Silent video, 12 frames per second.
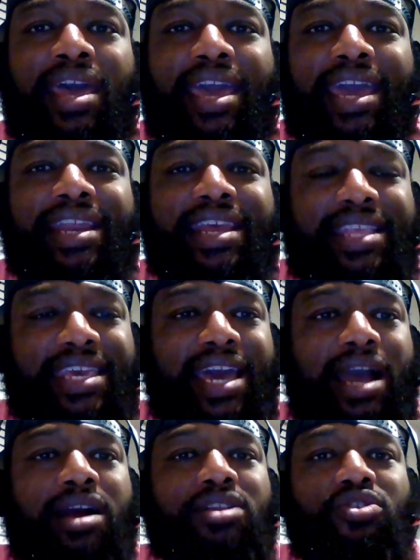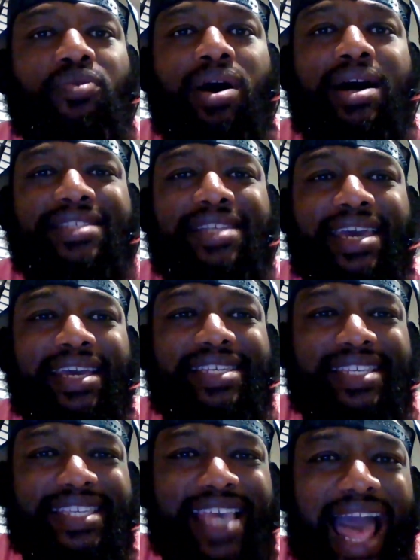and it characterized
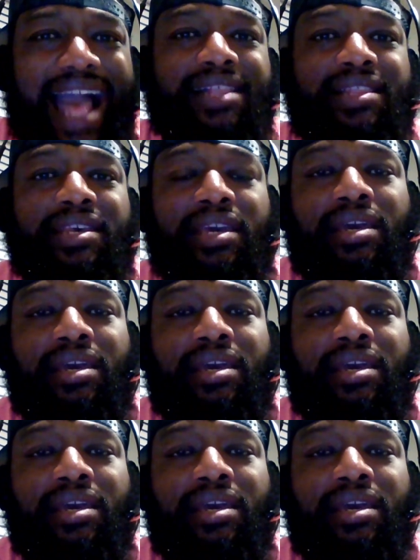exactly